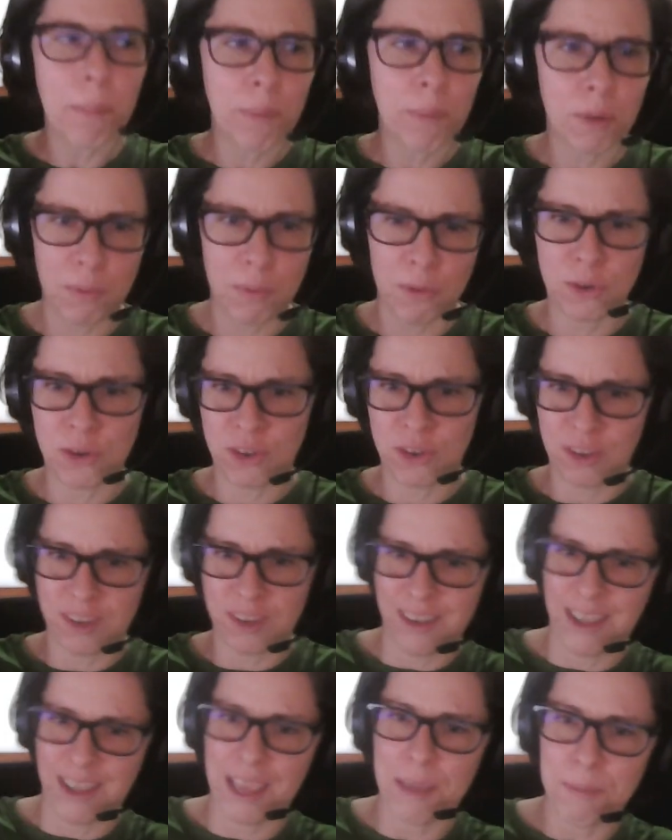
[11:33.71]

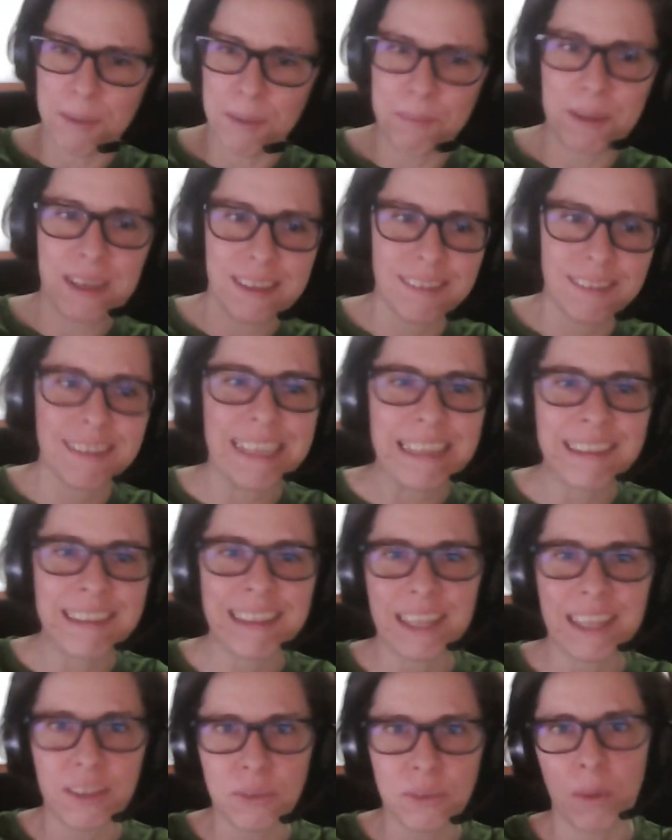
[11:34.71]
promotion, Amy, because this
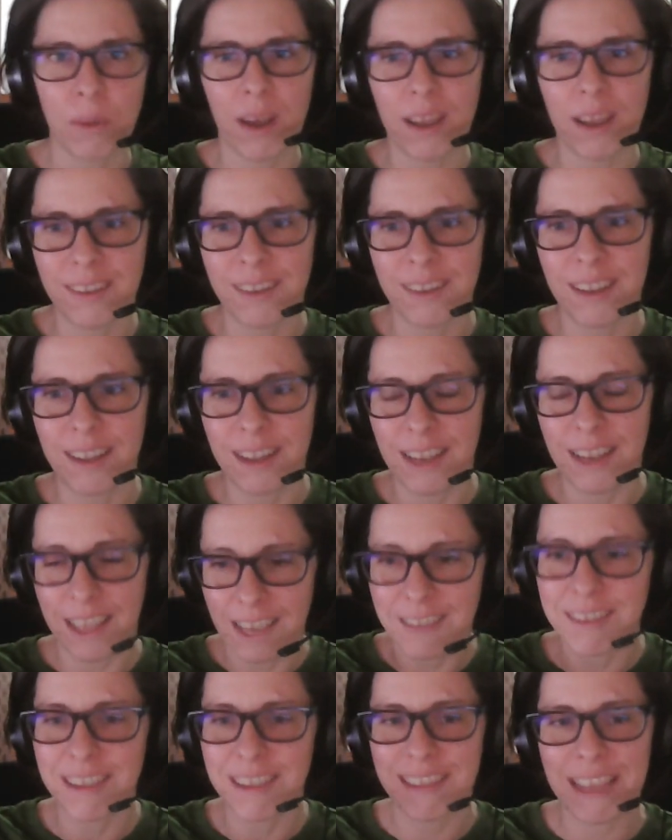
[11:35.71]
is one, like,
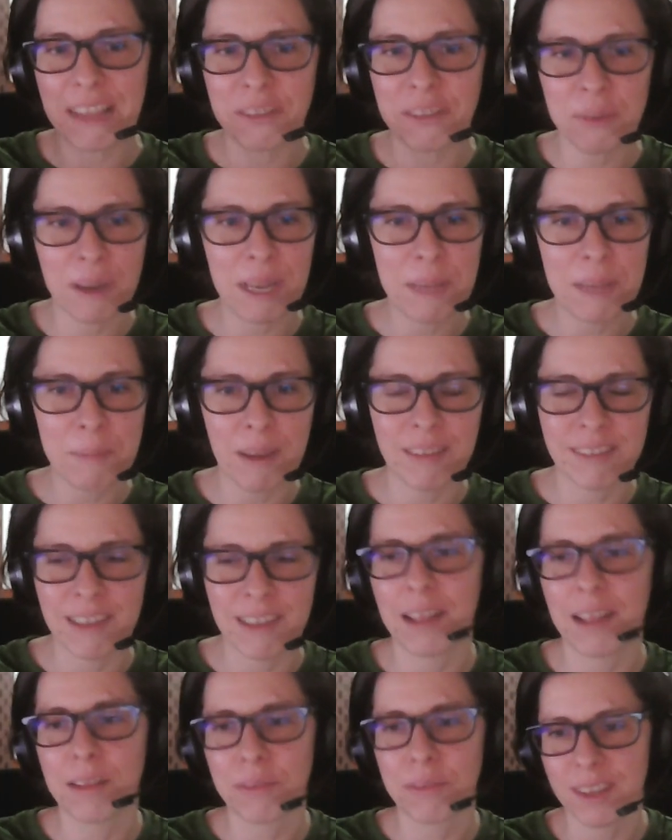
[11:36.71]
I did that training
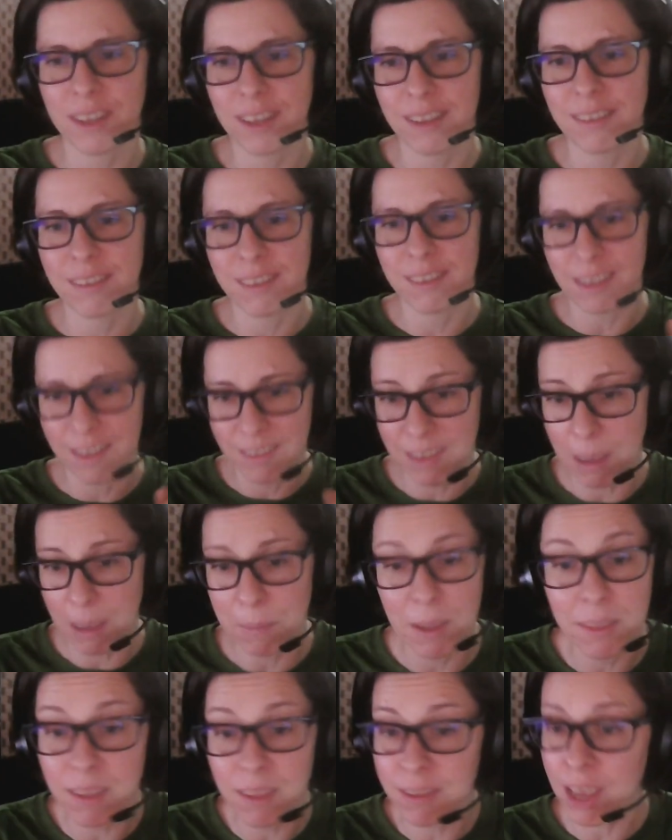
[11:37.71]
myself, and
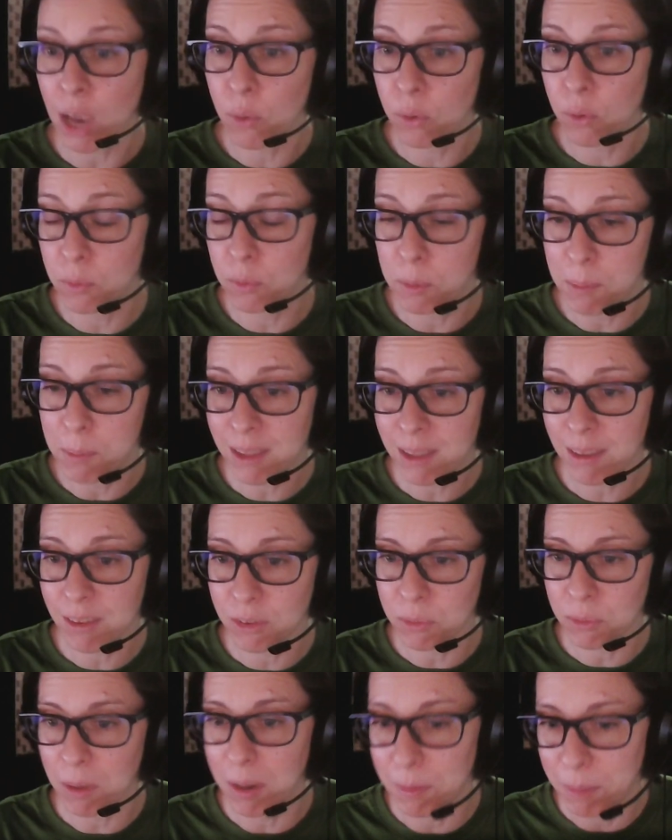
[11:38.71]
that's how we met
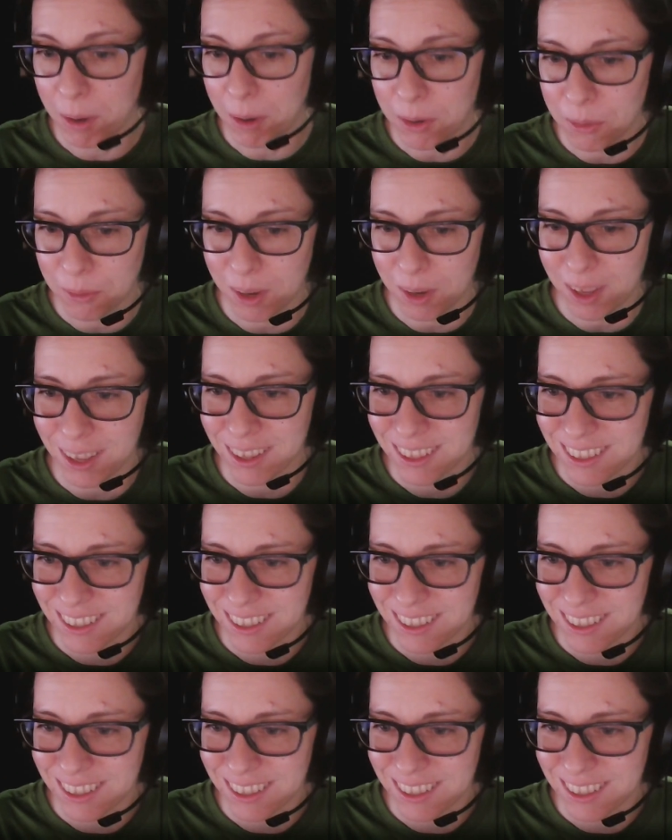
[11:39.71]
as well, by the way. Yeah,